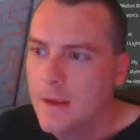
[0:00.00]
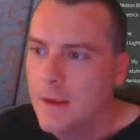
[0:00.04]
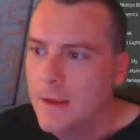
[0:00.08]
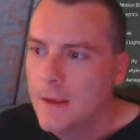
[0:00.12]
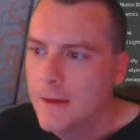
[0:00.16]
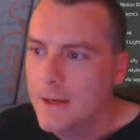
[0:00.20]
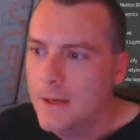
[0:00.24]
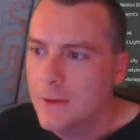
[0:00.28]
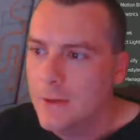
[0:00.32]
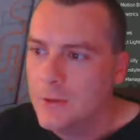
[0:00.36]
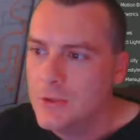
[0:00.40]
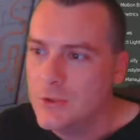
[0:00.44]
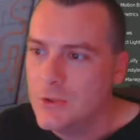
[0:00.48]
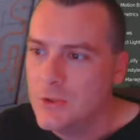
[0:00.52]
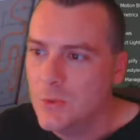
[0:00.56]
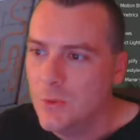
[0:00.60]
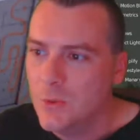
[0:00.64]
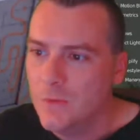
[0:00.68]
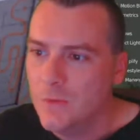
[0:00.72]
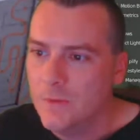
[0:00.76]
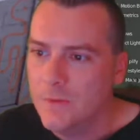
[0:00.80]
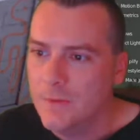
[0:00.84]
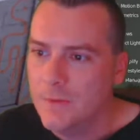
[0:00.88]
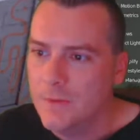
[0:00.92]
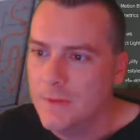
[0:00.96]
Now I do
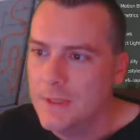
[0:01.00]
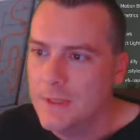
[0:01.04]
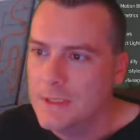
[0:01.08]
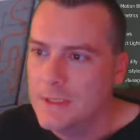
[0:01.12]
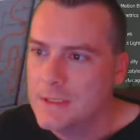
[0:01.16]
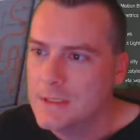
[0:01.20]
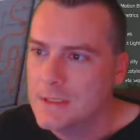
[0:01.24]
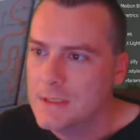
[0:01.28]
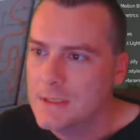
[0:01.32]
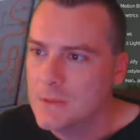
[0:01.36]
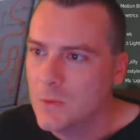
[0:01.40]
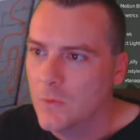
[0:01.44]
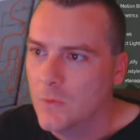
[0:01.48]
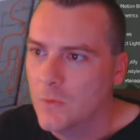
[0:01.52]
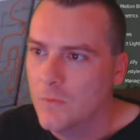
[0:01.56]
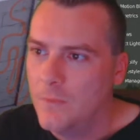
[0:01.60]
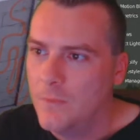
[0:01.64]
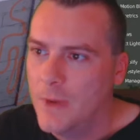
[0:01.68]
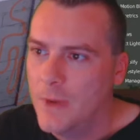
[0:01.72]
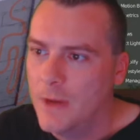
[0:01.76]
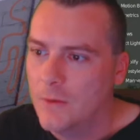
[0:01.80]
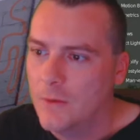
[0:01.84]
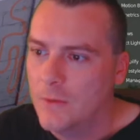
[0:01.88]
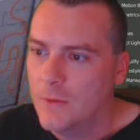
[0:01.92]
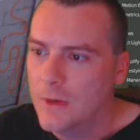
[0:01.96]
want this sort of
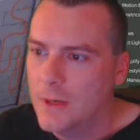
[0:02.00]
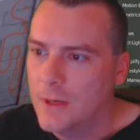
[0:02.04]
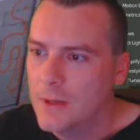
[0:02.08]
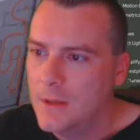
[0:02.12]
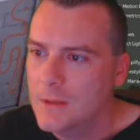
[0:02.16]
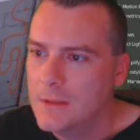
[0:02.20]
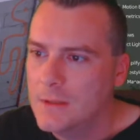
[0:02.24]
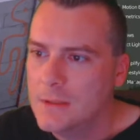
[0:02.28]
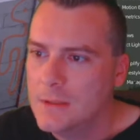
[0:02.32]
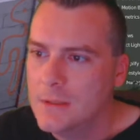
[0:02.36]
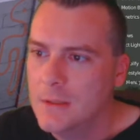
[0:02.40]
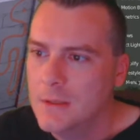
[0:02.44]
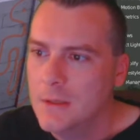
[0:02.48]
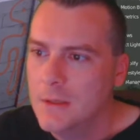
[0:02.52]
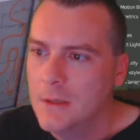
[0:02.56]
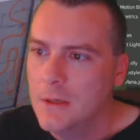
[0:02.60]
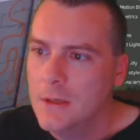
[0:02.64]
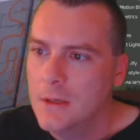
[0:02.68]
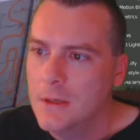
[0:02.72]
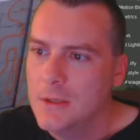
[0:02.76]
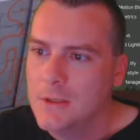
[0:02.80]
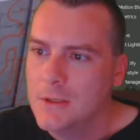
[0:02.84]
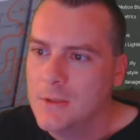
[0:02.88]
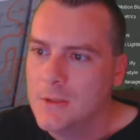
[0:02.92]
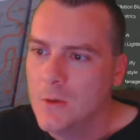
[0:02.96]
background,
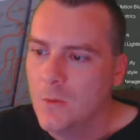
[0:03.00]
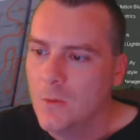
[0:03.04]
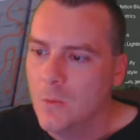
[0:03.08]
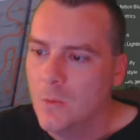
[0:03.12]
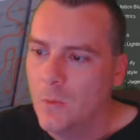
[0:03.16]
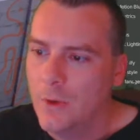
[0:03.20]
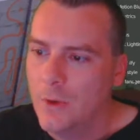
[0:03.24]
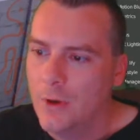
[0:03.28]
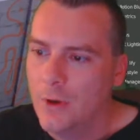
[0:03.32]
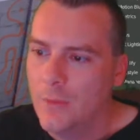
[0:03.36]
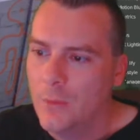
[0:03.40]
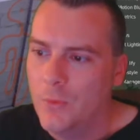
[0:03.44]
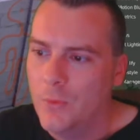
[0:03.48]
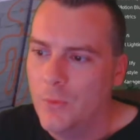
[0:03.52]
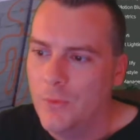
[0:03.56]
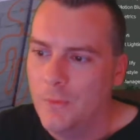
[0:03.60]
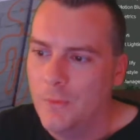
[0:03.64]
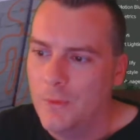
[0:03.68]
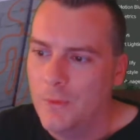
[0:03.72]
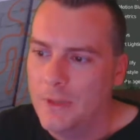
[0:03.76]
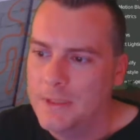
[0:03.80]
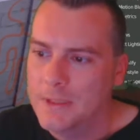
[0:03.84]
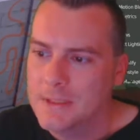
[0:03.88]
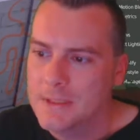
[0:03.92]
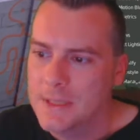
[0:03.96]
so we're going to put them,
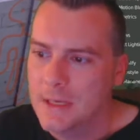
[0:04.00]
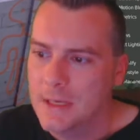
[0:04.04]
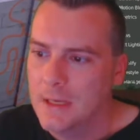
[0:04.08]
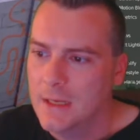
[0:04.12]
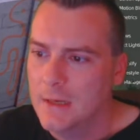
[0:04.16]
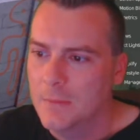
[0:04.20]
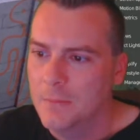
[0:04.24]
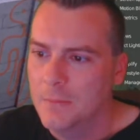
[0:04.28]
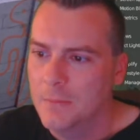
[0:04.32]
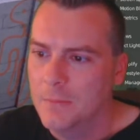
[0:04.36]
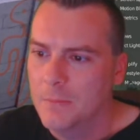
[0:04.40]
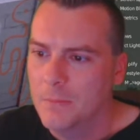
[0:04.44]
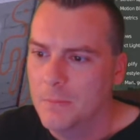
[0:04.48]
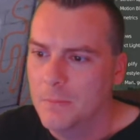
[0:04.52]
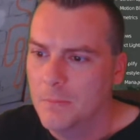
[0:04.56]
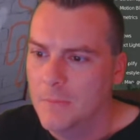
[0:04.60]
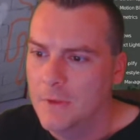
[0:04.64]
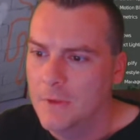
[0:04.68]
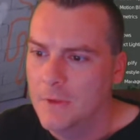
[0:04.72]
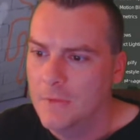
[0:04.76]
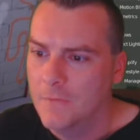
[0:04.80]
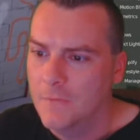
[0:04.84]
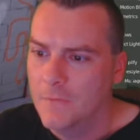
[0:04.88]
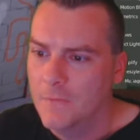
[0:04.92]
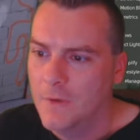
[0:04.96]
like, say, in
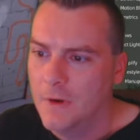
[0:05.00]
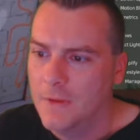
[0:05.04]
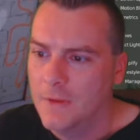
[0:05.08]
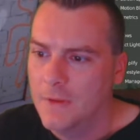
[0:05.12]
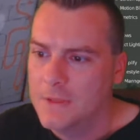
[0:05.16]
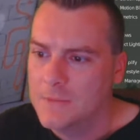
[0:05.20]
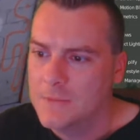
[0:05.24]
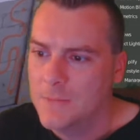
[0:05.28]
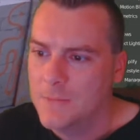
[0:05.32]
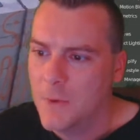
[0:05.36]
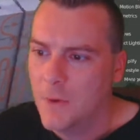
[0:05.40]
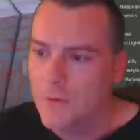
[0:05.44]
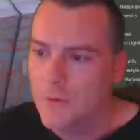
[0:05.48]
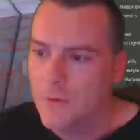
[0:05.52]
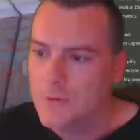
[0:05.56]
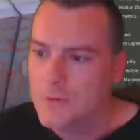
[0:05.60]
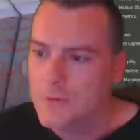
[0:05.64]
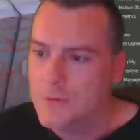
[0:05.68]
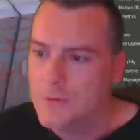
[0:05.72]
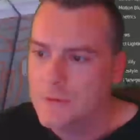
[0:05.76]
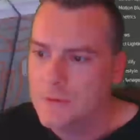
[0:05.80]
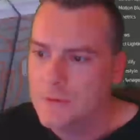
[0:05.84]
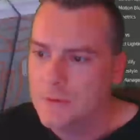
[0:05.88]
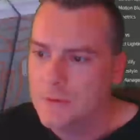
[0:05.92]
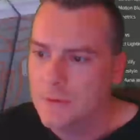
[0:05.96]
the front of this
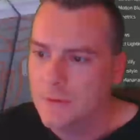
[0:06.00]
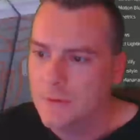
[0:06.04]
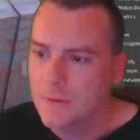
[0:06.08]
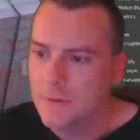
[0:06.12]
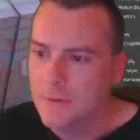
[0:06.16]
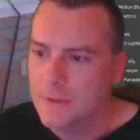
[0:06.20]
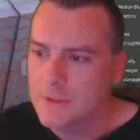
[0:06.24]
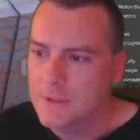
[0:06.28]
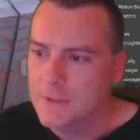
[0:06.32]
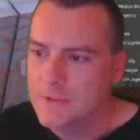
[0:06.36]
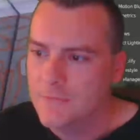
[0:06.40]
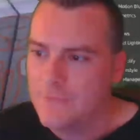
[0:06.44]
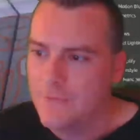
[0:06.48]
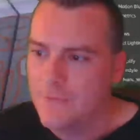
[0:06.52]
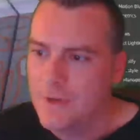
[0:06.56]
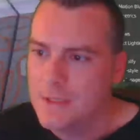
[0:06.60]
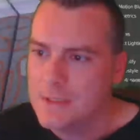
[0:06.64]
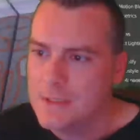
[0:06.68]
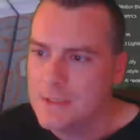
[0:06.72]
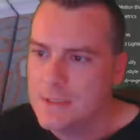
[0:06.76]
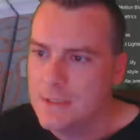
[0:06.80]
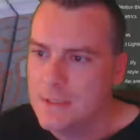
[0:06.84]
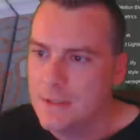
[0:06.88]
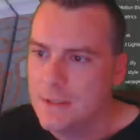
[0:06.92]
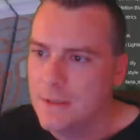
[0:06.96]
post, this
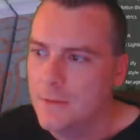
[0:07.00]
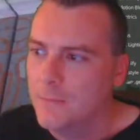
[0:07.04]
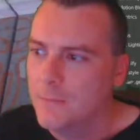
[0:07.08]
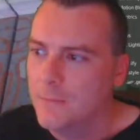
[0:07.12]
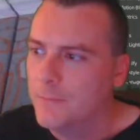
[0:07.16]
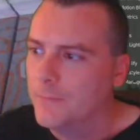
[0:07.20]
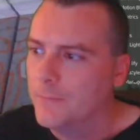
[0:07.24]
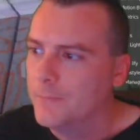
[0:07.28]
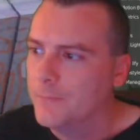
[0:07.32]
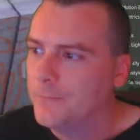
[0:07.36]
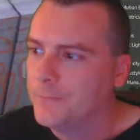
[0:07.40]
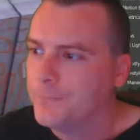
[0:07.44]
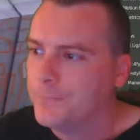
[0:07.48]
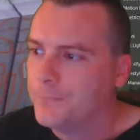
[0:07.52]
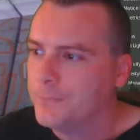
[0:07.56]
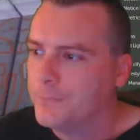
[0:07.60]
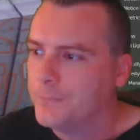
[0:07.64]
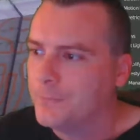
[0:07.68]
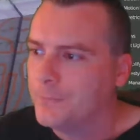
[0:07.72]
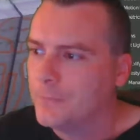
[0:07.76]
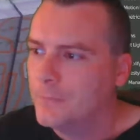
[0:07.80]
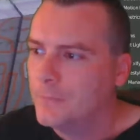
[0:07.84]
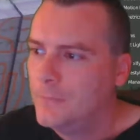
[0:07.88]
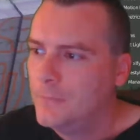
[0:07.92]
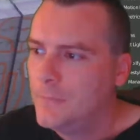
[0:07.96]
fence here.
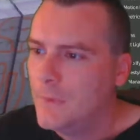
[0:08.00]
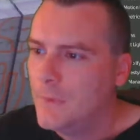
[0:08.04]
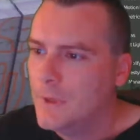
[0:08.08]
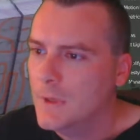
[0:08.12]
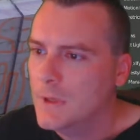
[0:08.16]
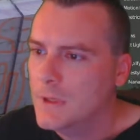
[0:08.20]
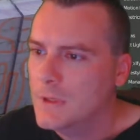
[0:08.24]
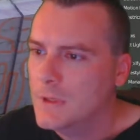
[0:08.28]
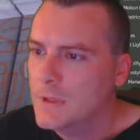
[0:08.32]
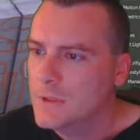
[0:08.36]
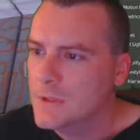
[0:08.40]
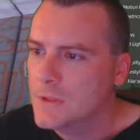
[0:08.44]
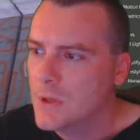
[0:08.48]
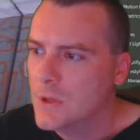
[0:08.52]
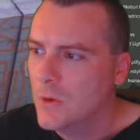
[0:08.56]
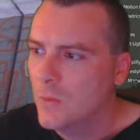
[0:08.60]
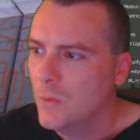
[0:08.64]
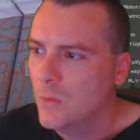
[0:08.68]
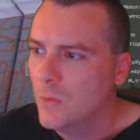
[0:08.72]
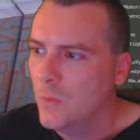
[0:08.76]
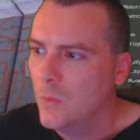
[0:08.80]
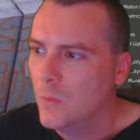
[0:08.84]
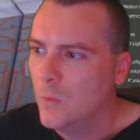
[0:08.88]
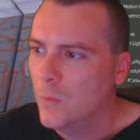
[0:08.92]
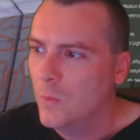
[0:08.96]
So
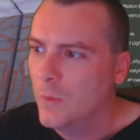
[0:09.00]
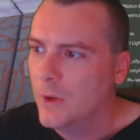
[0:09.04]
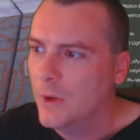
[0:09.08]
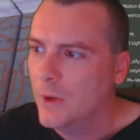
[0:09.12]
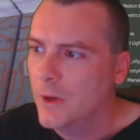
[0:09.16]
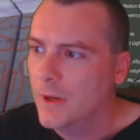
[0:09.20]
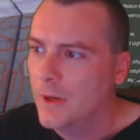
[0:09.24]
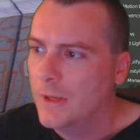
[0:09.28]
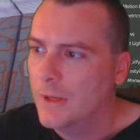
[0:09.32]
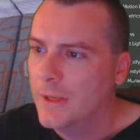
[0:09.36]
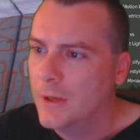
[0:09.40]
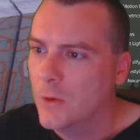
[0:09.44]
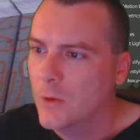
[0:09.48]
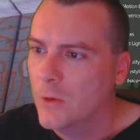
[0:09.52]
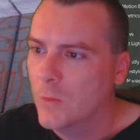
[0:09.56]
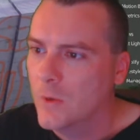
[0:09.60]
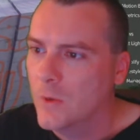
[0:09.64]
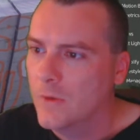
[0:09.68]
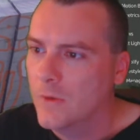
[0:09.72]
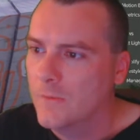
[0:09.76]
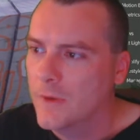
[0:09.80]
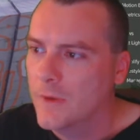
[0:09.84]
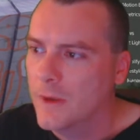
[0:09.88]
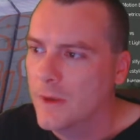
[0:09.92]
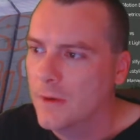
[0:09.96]
we're going to click on one
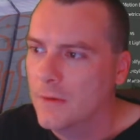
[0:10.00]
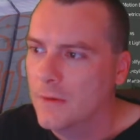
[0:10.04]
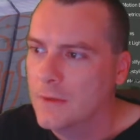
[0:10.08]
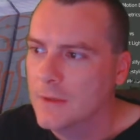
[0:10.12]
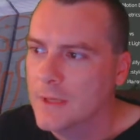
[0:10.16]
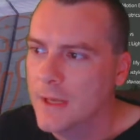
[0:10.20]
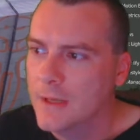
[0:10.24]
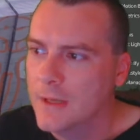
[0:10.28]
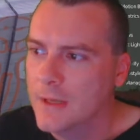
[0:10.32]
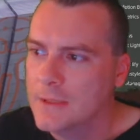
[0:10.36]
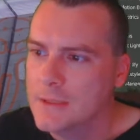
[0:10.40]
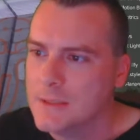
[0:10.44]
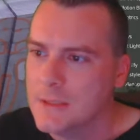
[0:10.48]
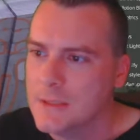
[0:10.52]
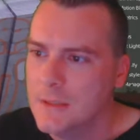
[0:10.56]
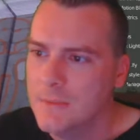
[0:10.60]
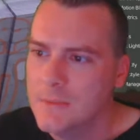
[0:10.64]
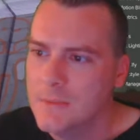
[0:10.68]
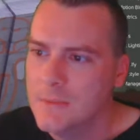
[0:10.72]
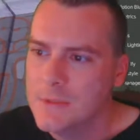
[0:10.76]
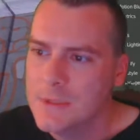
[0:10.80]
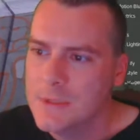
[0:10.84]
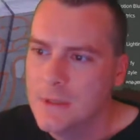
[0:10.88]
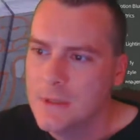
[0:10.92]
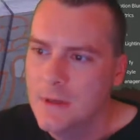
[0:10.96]
of our
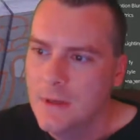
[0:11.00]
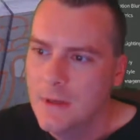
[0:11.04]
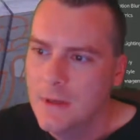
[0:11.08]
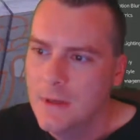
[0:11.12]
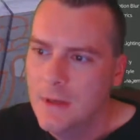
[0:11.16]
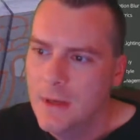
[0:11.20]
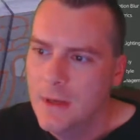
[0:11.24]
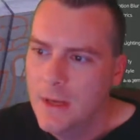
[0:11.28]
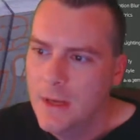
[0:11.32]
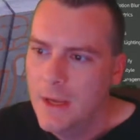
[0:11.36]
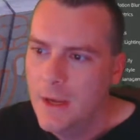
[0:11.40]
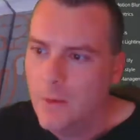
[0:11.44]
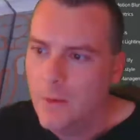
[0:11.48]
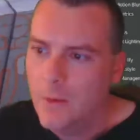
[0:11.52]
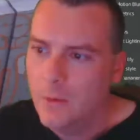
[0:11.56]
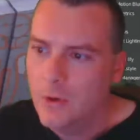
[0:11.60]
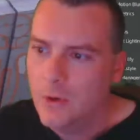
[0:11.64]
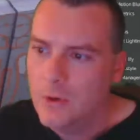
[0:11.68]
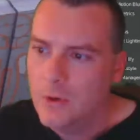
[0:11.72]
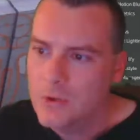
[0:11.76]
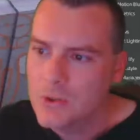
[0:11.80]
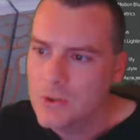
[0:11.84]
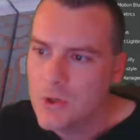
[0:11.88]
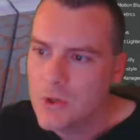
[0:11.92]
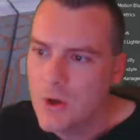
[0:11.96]
sims. We're
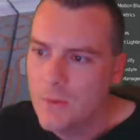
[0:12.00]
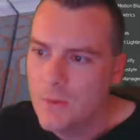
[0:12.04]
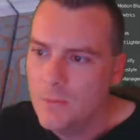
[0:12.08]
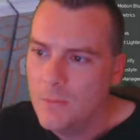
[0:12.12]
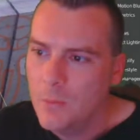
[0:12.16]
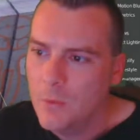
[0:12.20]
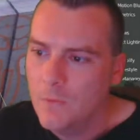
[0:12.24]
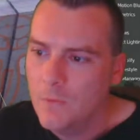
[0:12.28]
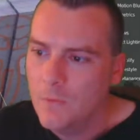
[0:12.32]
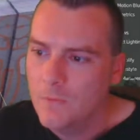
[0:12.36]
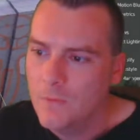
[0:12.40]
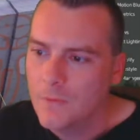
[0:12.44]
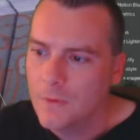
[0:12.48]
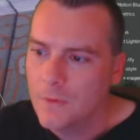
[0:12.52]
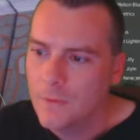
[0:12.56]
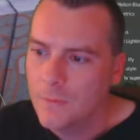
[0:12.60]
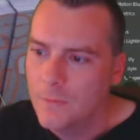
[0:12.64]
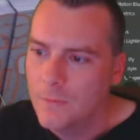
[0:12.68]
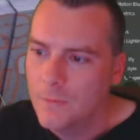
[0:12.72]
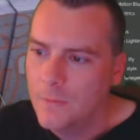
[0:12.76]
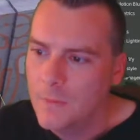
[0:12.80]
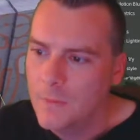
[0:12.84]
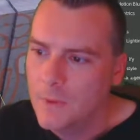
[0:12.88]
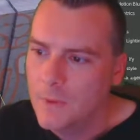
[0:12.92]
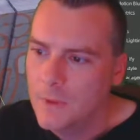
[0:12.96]
going to try and move
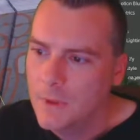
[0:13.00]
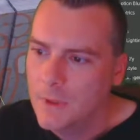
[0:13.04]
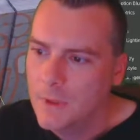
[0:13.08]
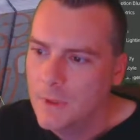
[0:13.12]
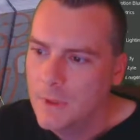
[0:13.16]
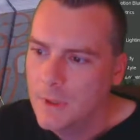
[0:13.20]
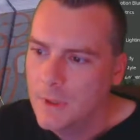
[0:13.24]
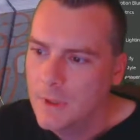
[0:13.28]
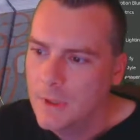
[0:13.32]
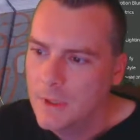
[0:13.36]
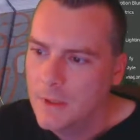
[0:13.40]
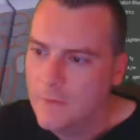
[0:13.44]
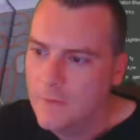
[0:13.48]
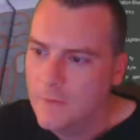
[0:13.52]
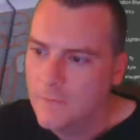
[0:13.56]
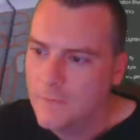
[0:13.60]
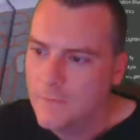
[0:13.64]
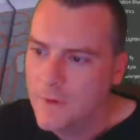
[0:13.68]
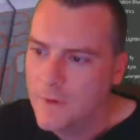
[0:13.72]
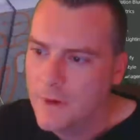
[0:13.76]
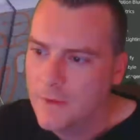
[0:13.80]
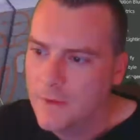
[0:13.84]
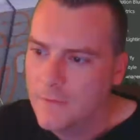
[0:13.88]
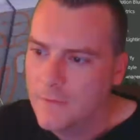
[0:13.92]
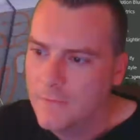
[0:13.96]
them in
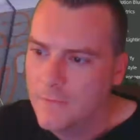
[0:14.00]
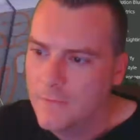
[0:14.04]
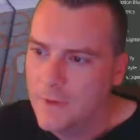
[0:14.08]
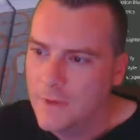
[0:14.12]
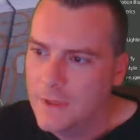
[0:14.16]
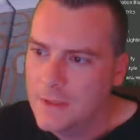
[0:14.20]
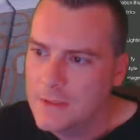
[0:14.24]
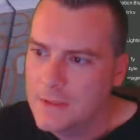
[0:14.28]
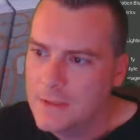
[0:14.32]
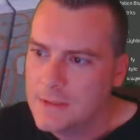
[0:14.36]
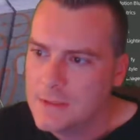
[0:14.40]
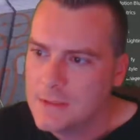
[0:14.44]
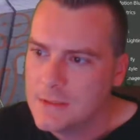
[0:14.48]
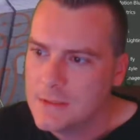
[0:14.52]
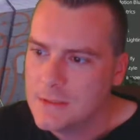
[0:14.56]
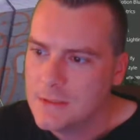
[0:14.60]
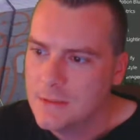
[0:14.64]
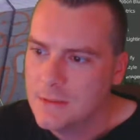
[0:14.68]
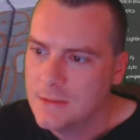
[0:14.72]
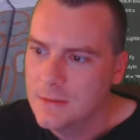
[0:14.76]
front of the fence,